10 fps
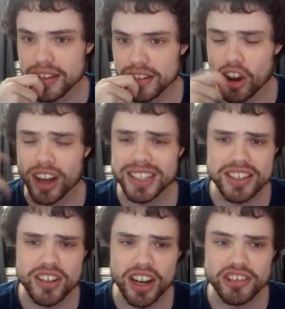
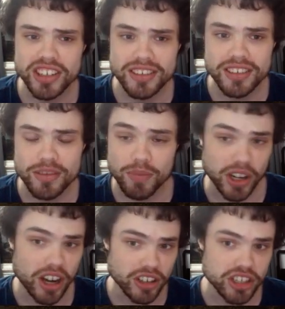Contest Doctrine.
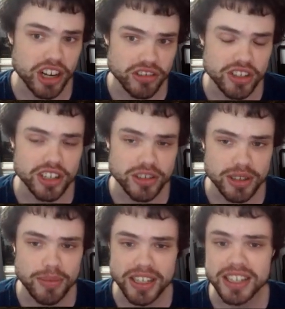But Contest Doctrine is also
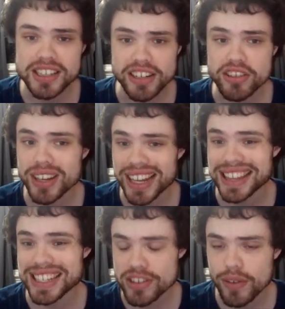something to consider. You can
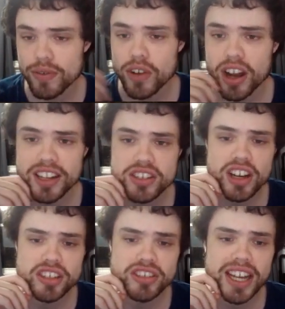get this off of Contest
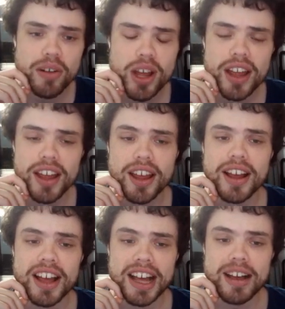Doctrine now.
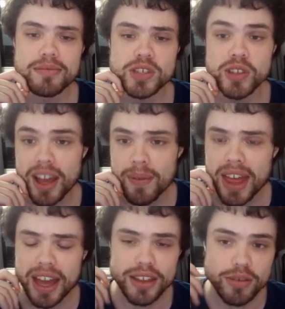So yeah,
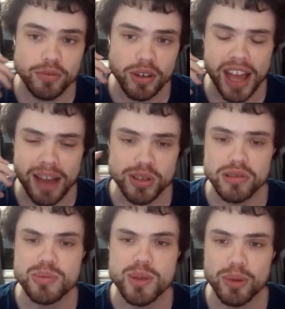I think
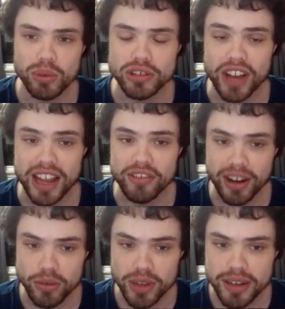absolutely people will try
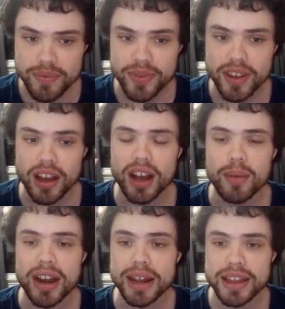around with it.
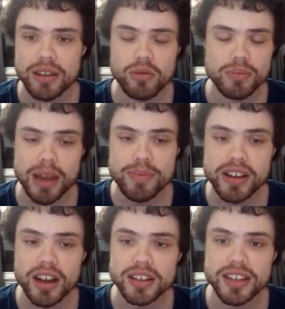And I think it might be a
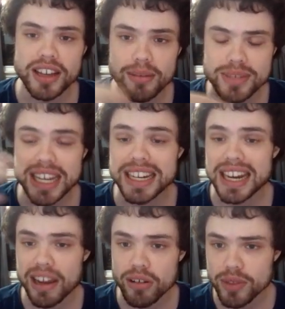card that comes in and
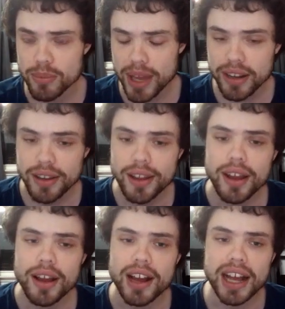out of the meta.
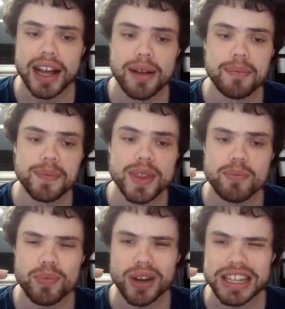
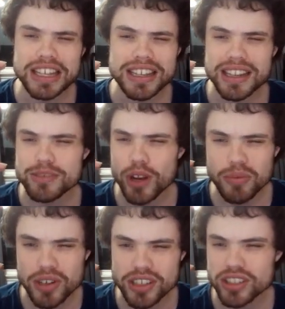But it's
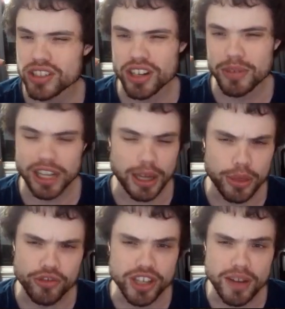probably not just going to be like a
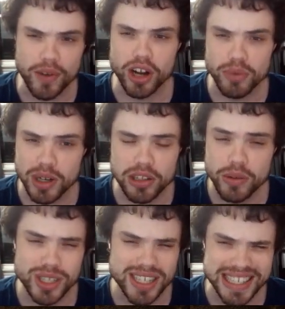3 of
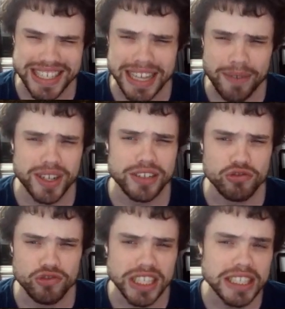auto-include, just because 7 is
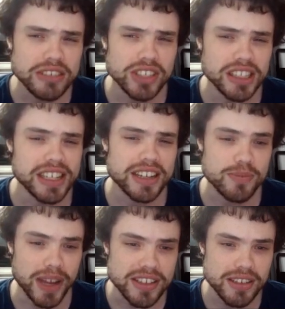really, really
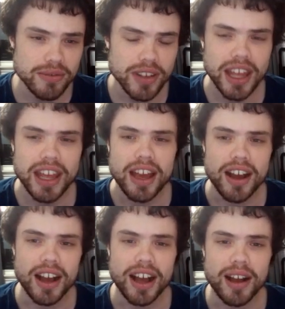expensive.
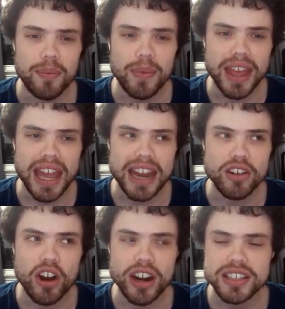
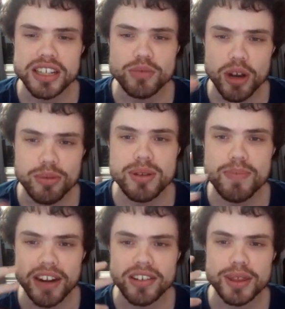And honestly, it's probably
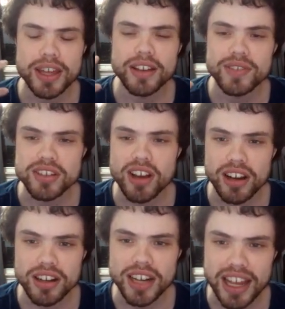better to think of this
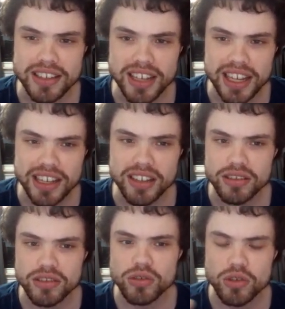card as a
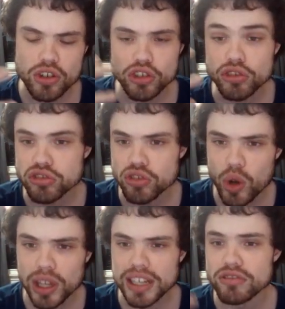controlling